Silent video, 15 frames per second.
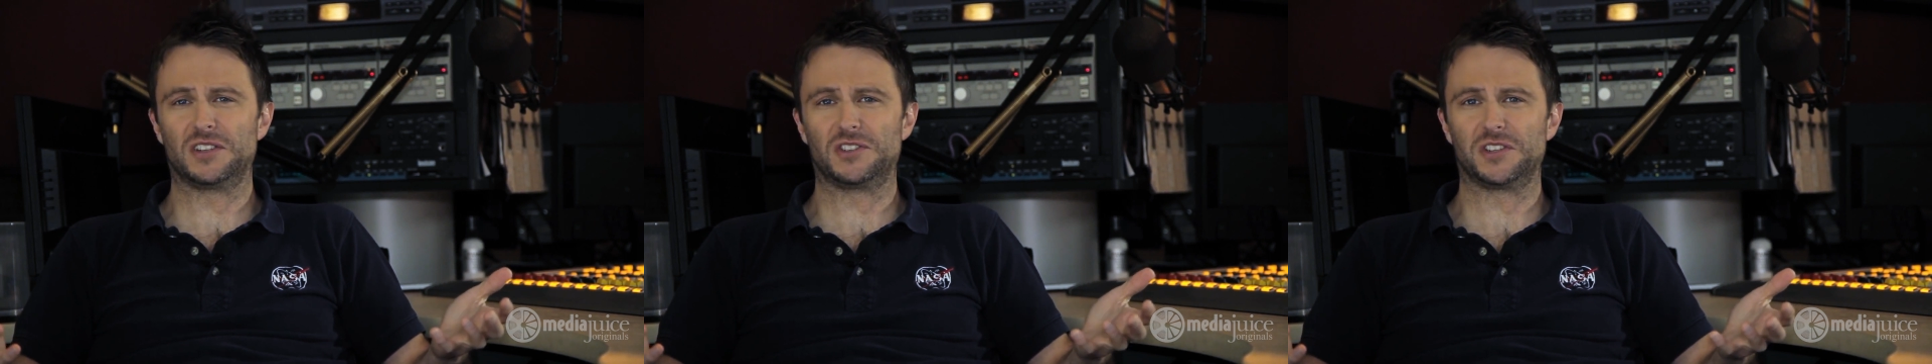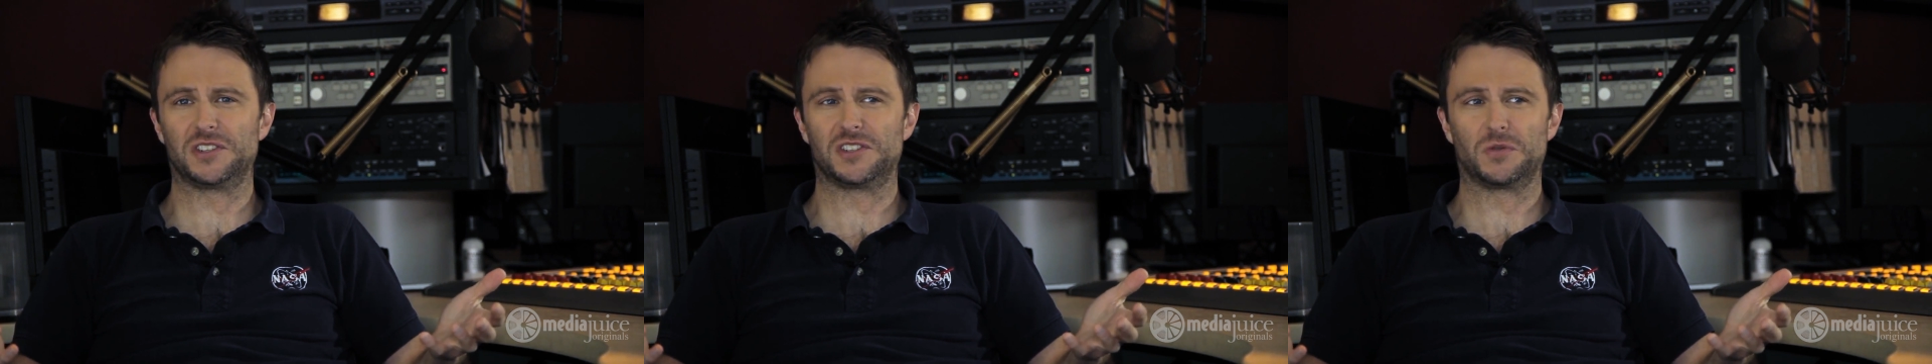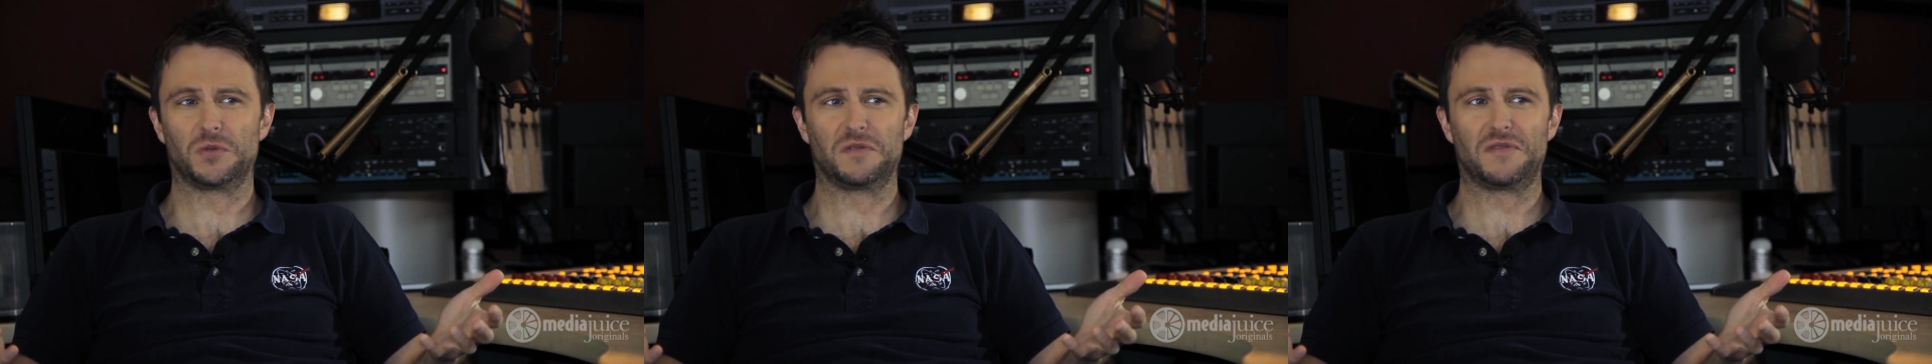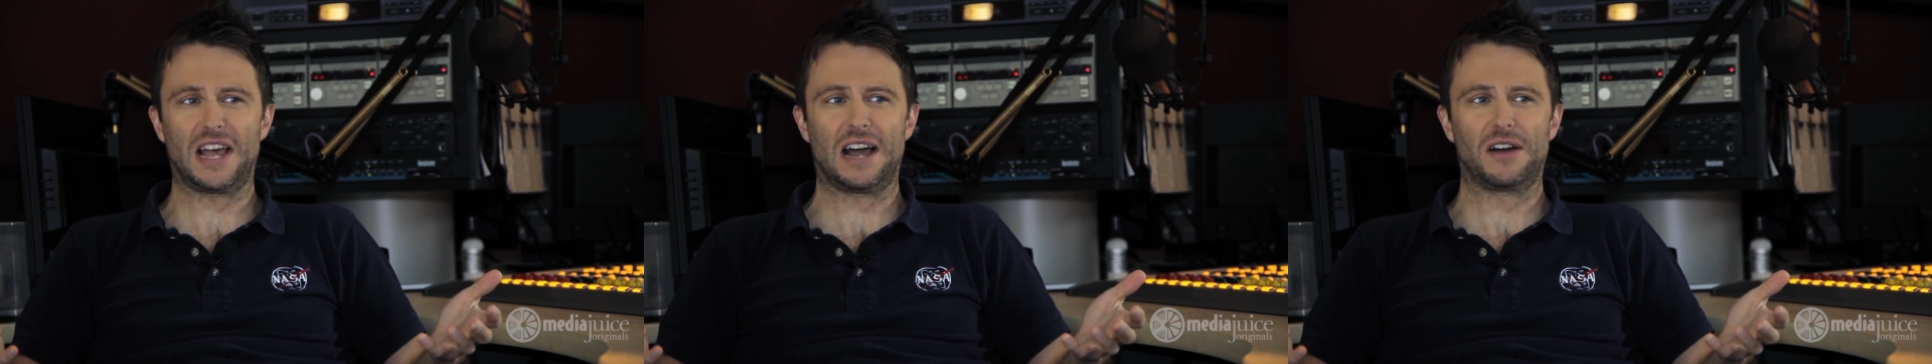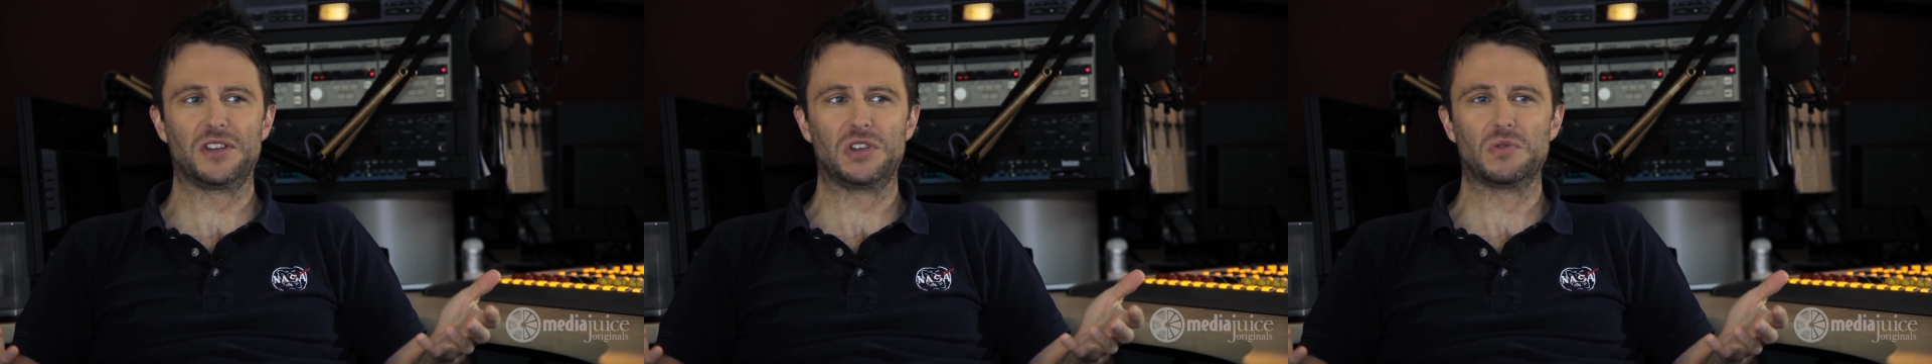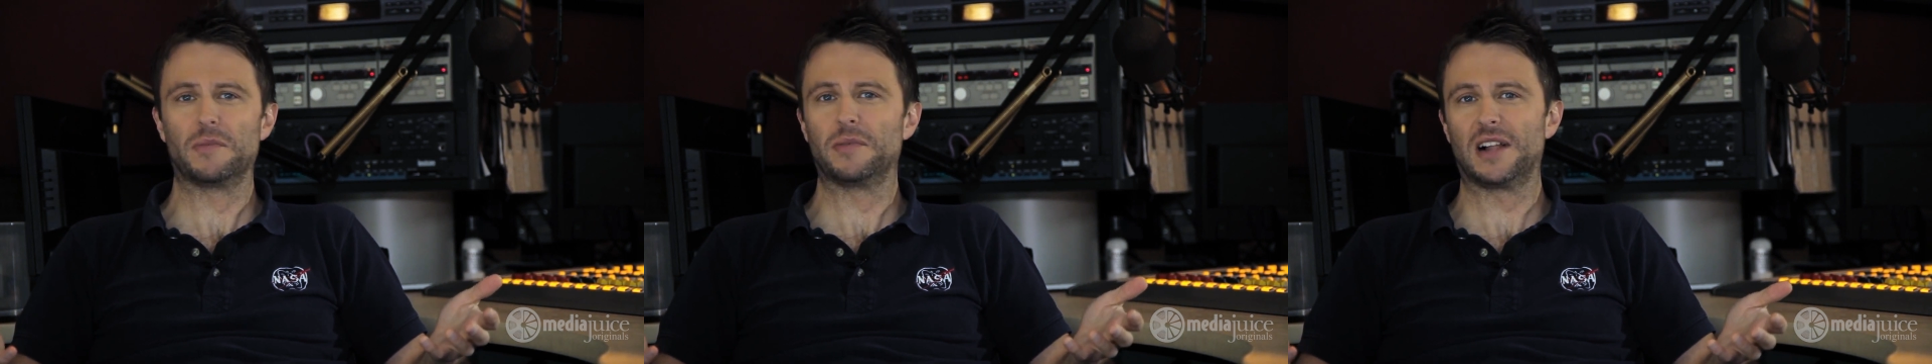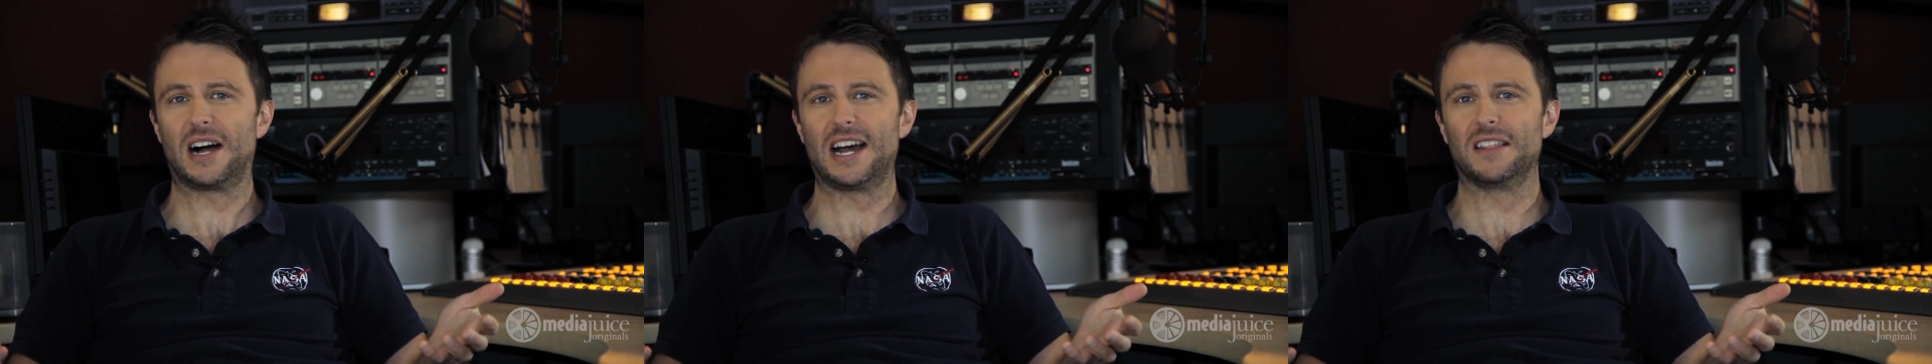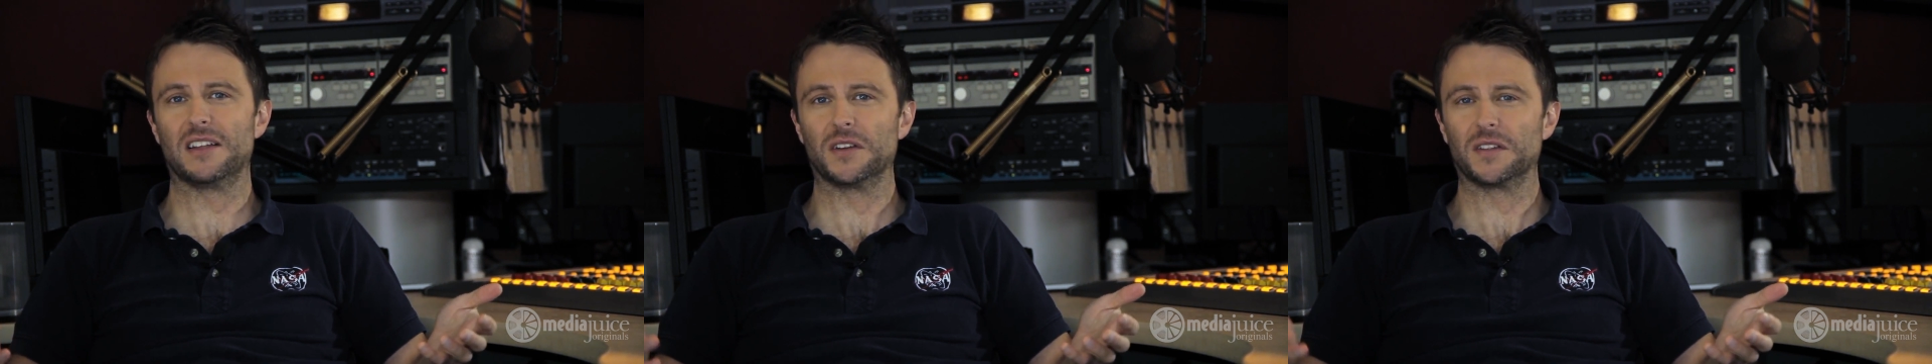It's just sort of how you
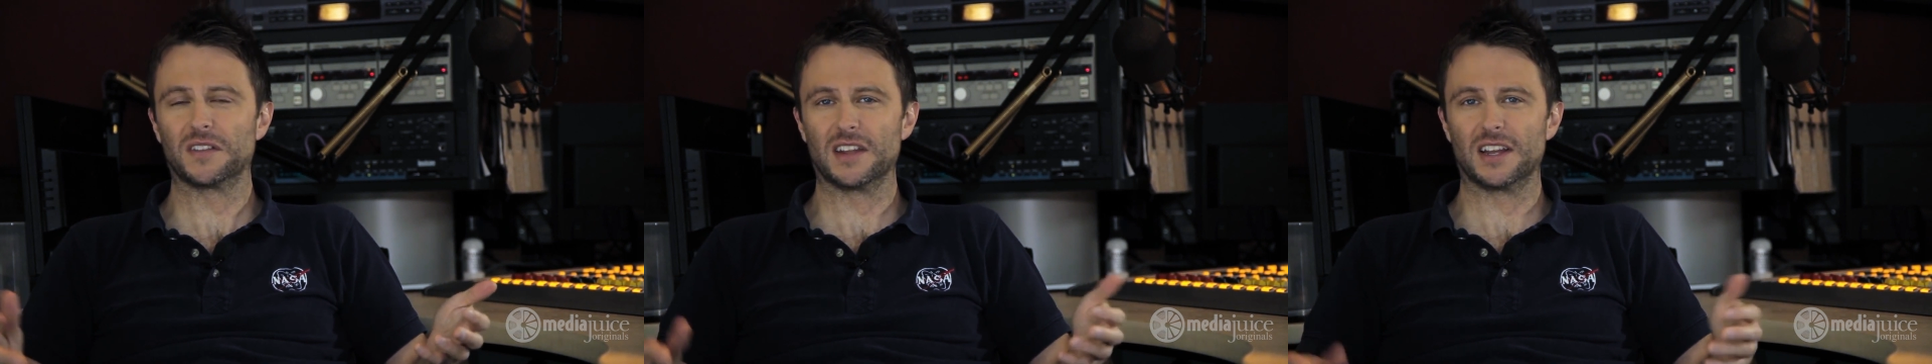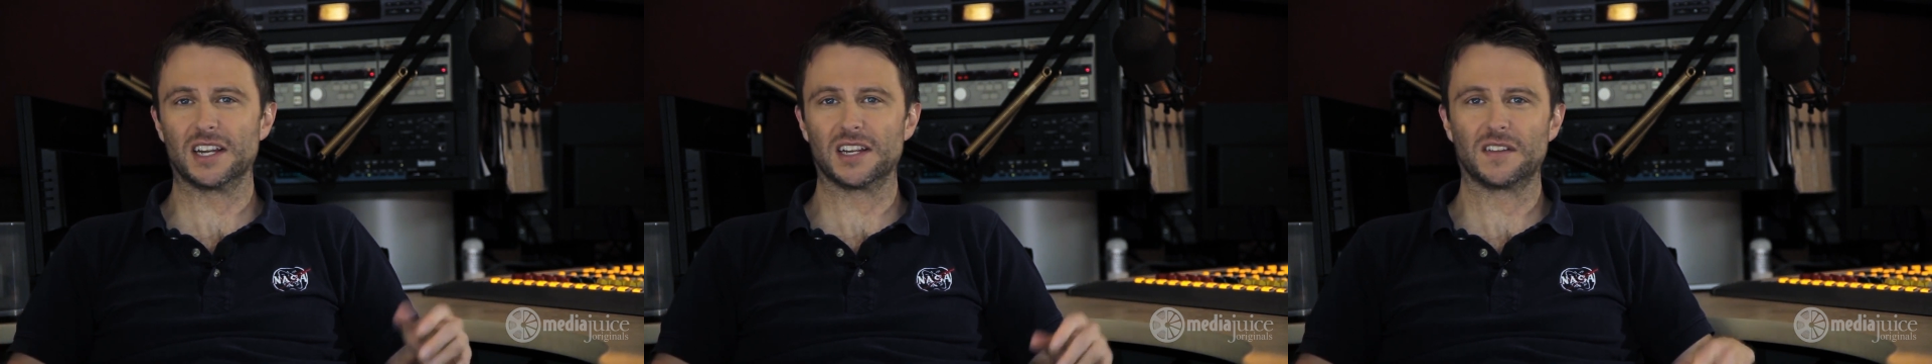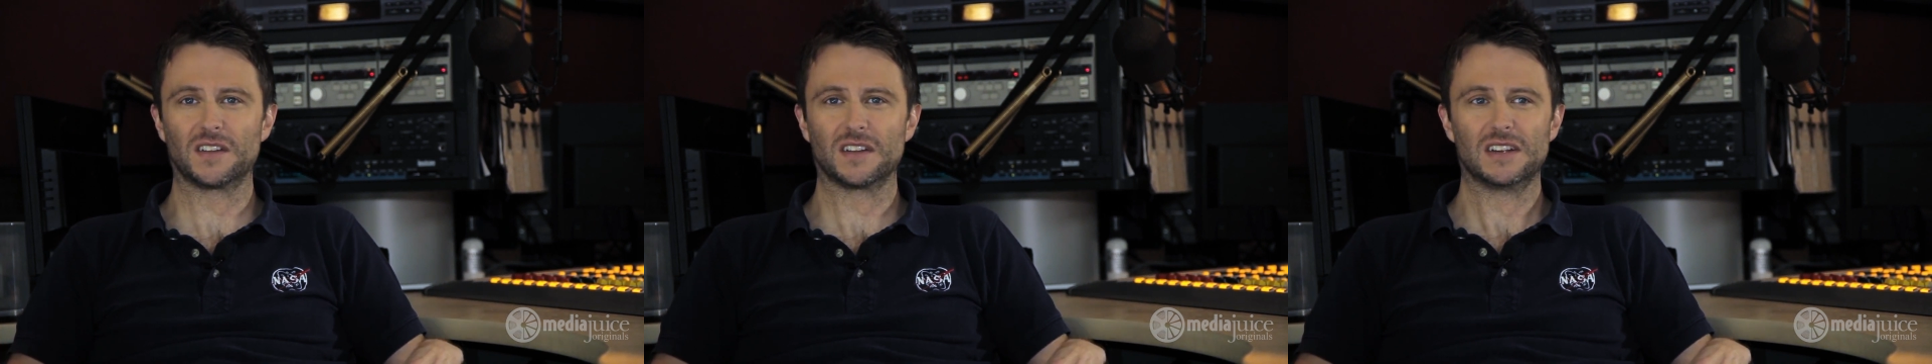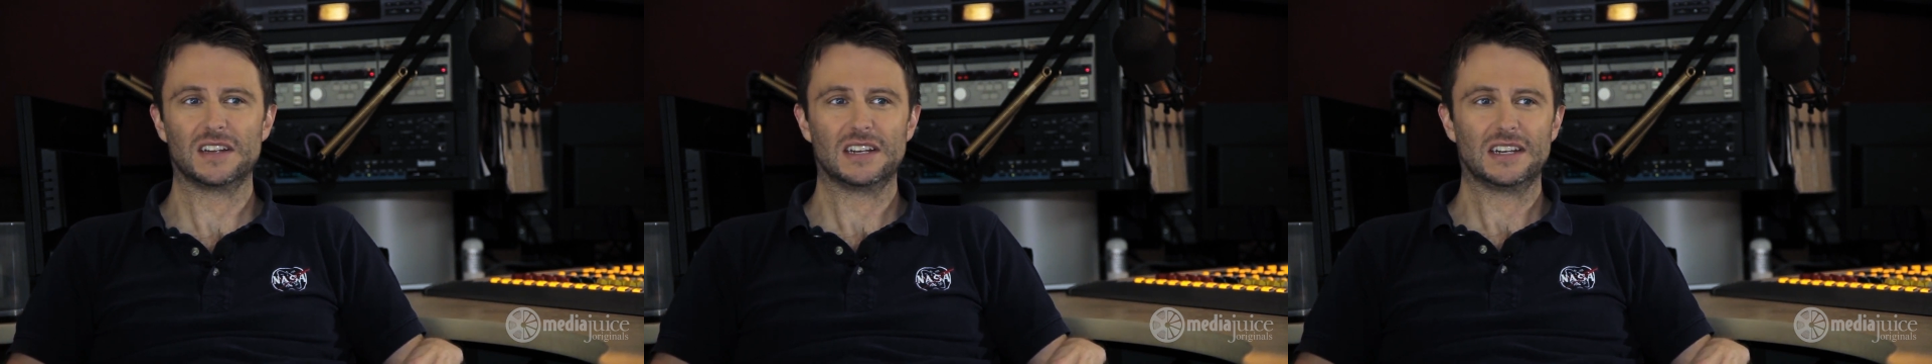apply those things.